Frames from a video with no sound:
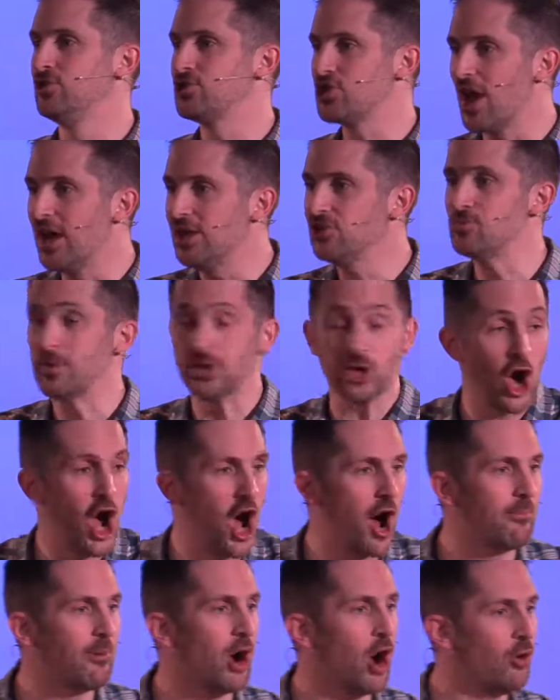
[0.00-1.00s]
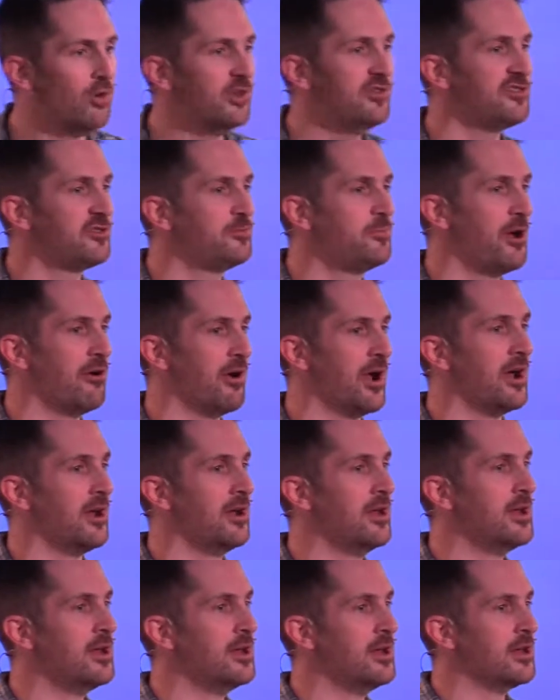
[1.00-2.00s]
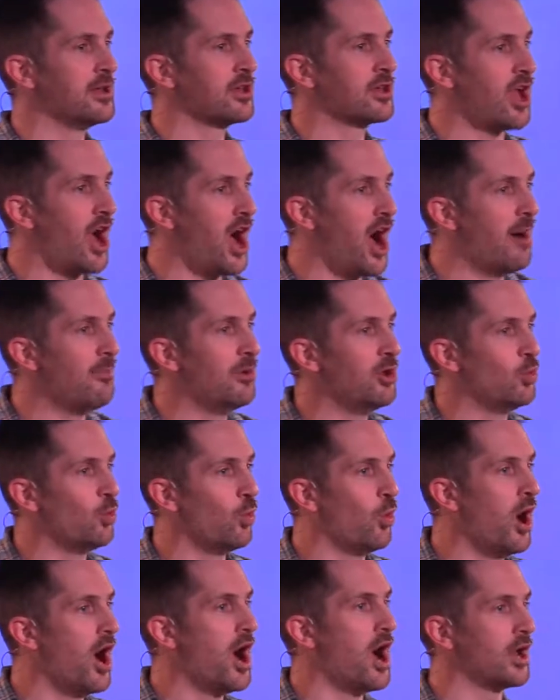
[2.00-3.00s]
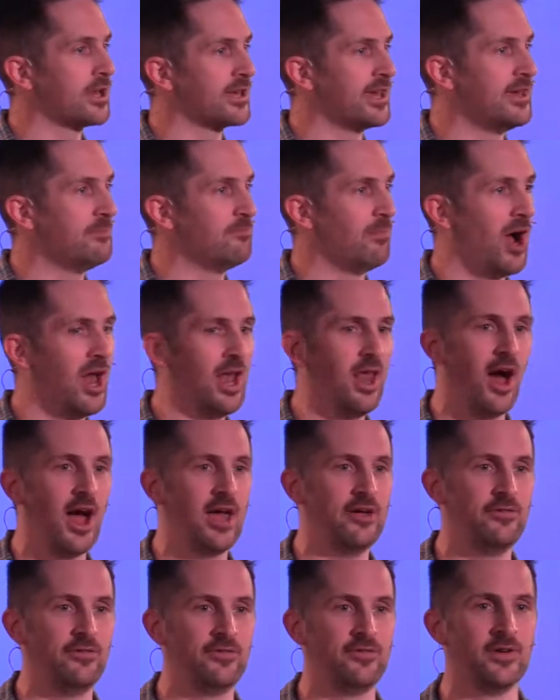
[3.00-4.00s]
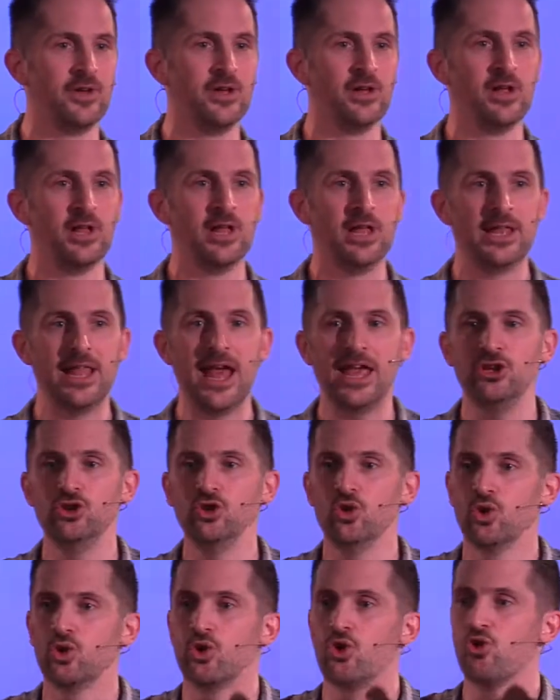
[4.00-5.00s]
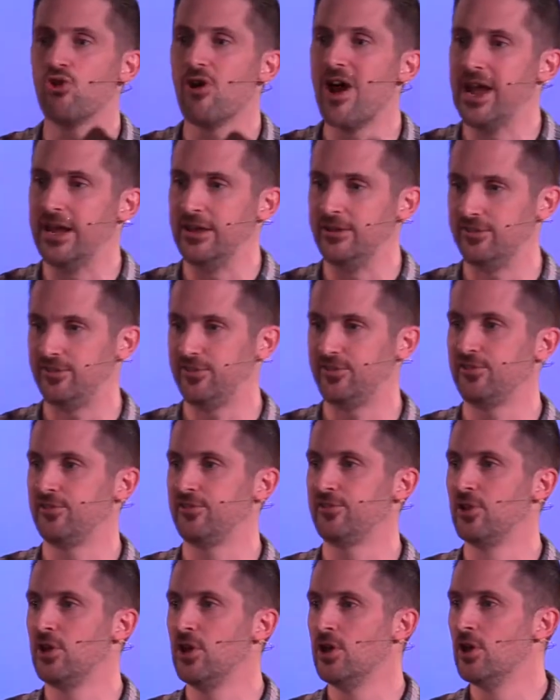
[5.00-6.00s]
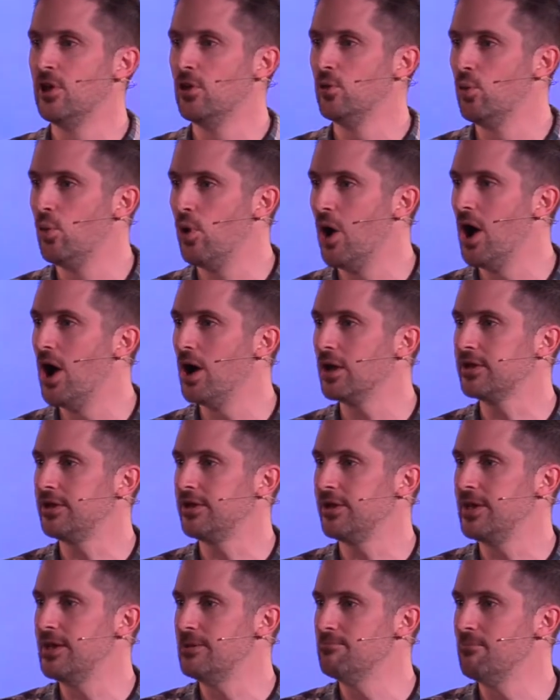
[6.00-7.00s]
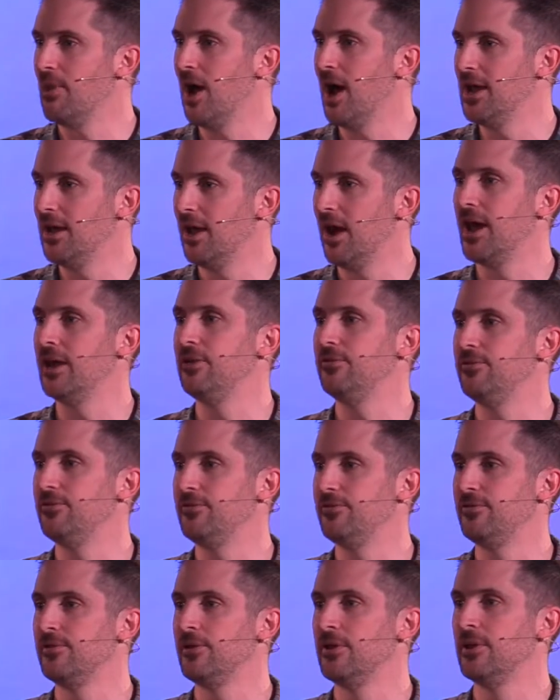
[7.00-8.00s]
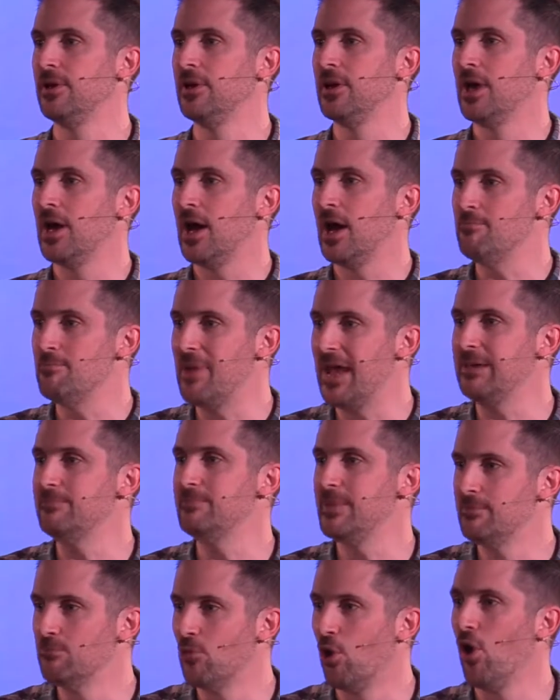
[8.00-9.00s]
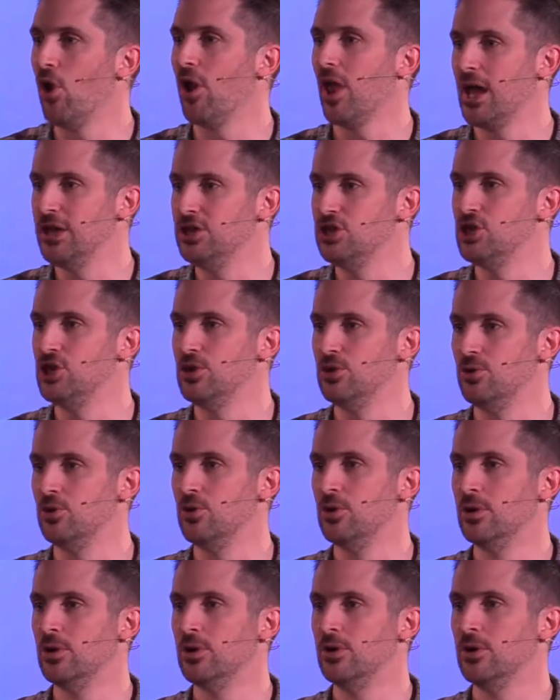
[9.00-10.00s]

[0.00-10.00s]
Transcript: Change me. Come, Holy Spirit. Come and work in my life. Let your grace work in my life and make me more like you.